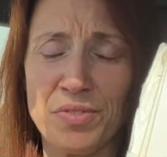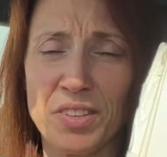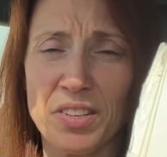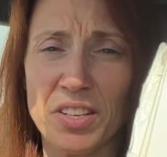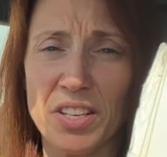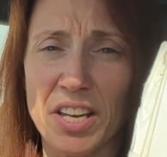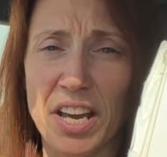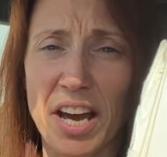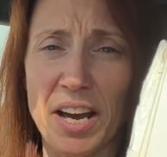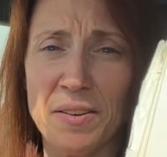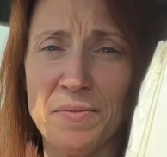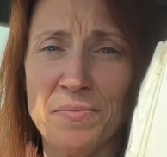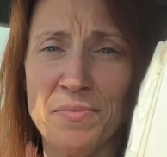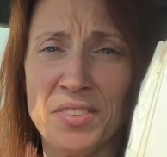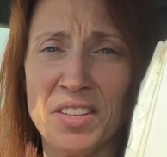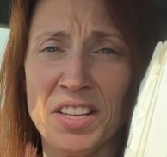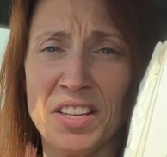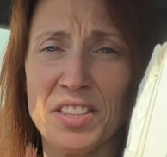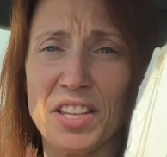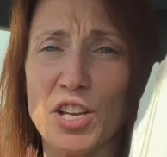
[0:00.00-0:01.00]
yeah,
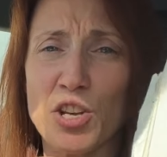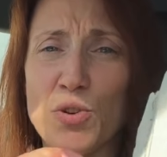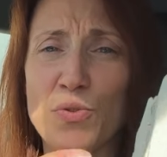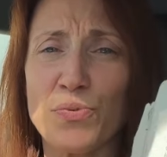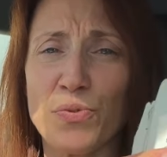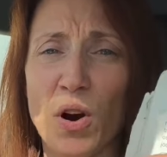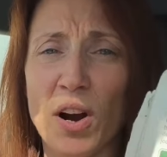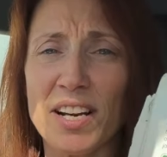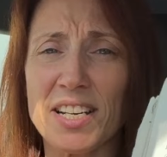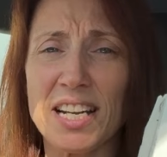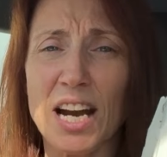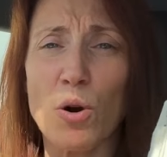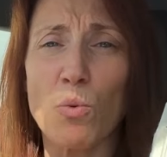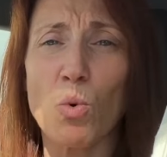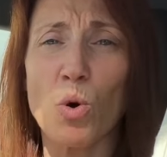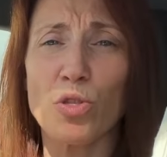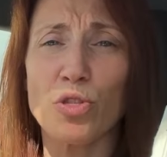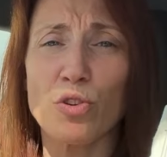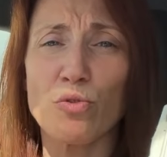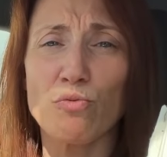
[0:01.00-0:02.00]
that you find out
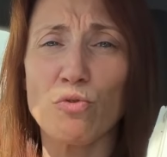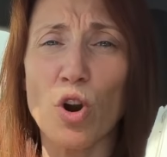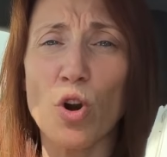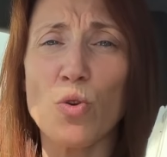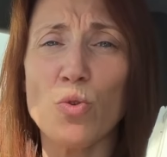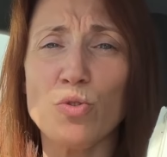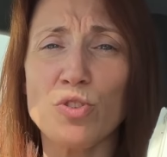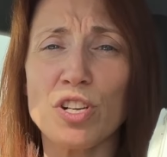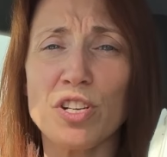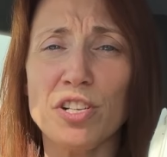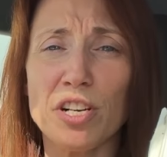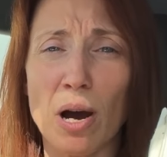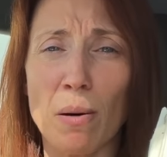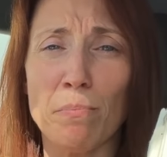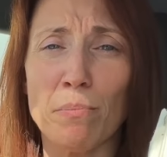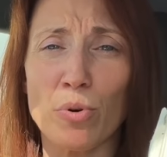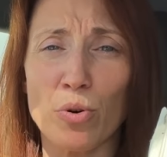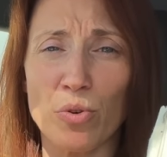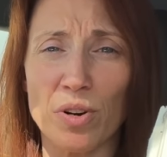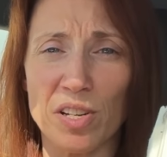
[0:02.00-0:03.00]
what the road
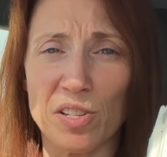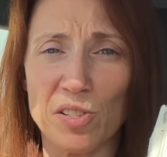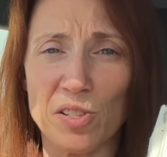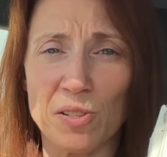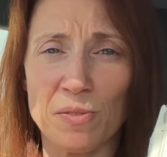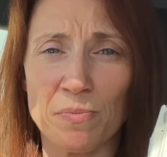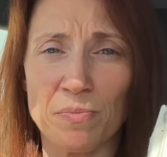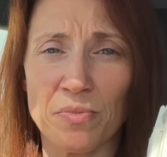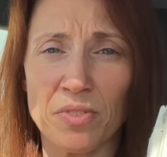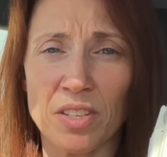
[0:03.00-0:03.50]
number is,